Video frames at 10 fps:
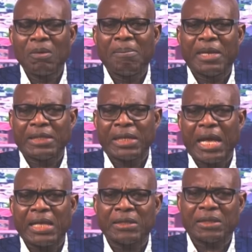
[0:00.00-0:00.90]

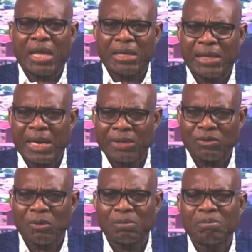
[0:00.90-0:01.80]
maintenance and there are
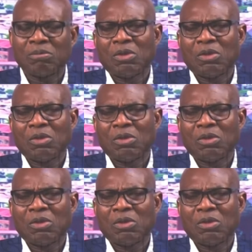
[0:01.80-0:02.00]
some